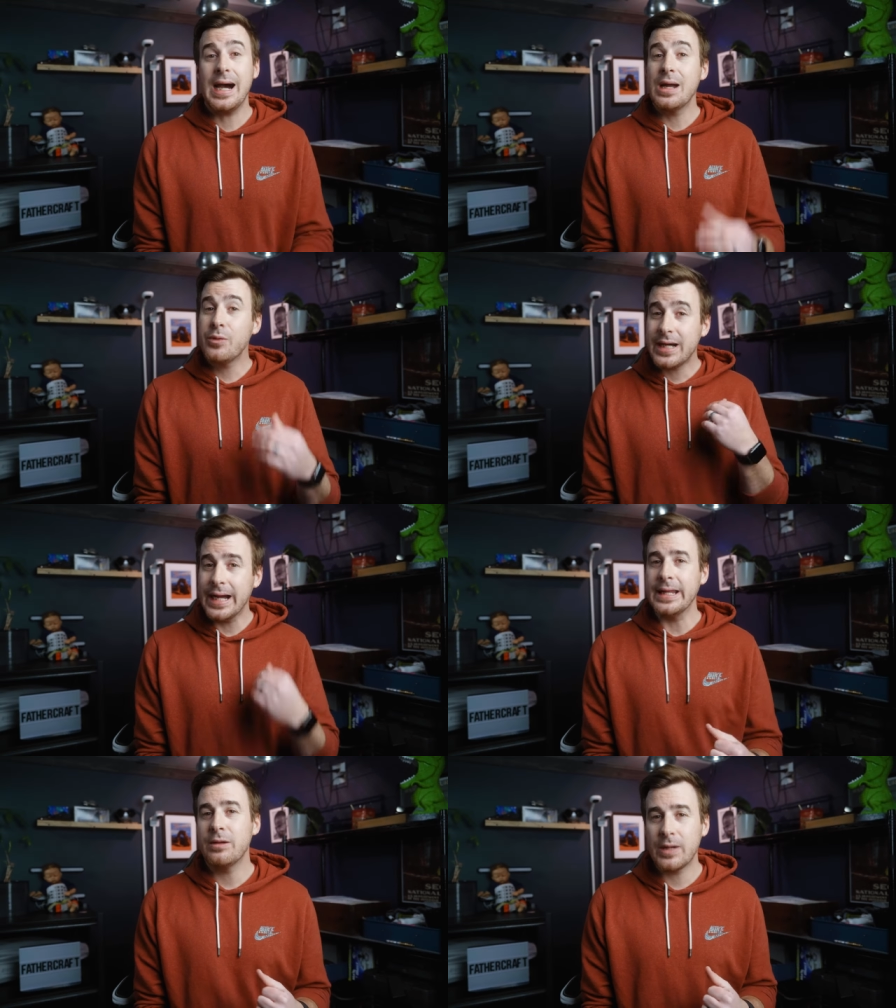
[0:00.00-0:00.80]
I would
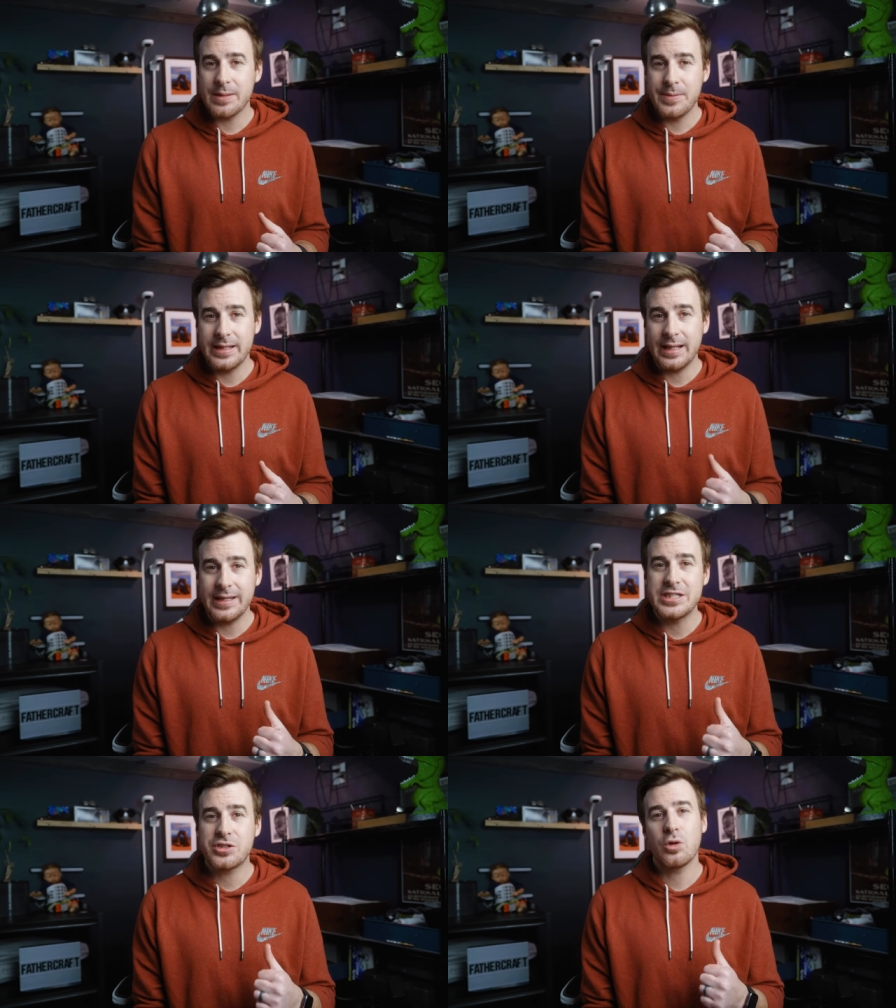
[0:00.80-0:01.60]
highly recommend at
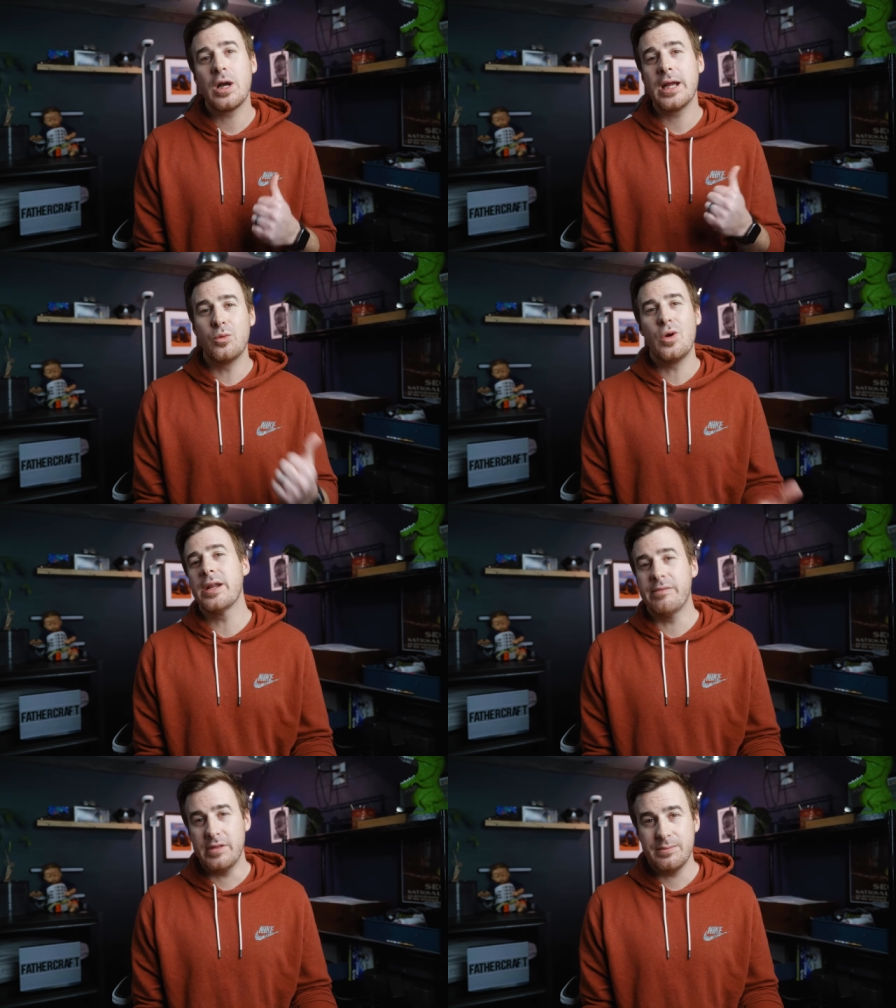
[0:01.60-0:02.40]
least trying
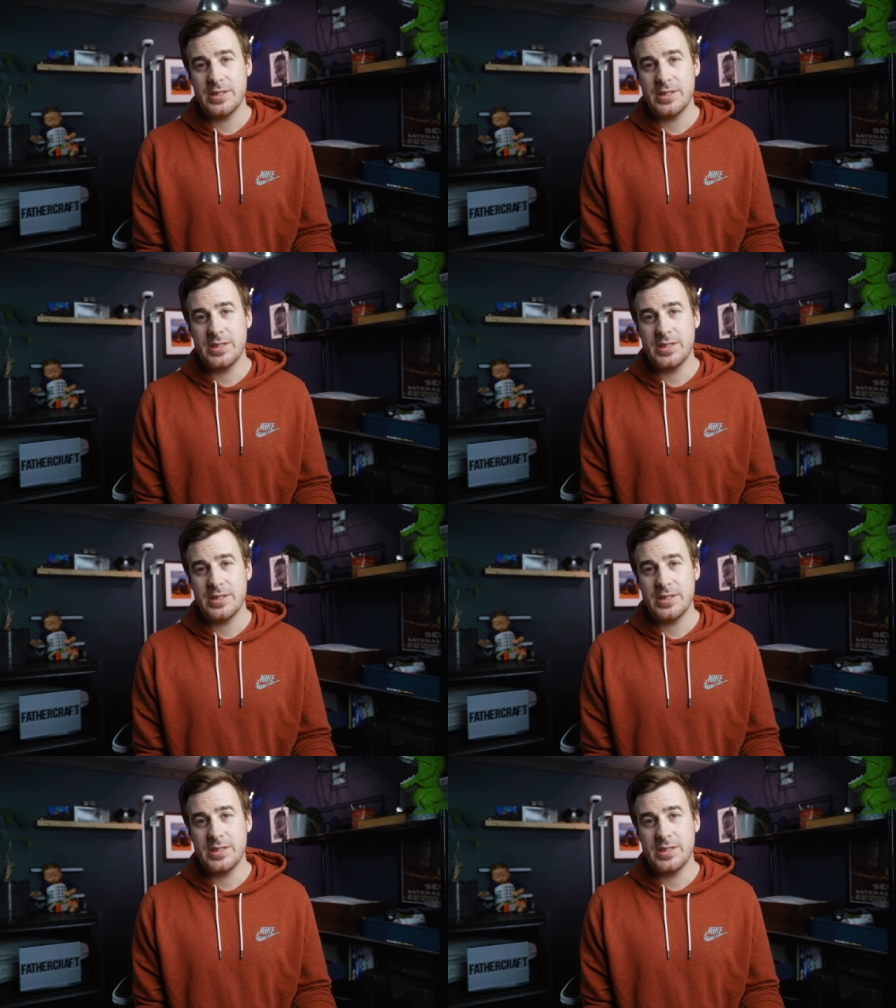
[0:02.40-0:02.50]
one of them,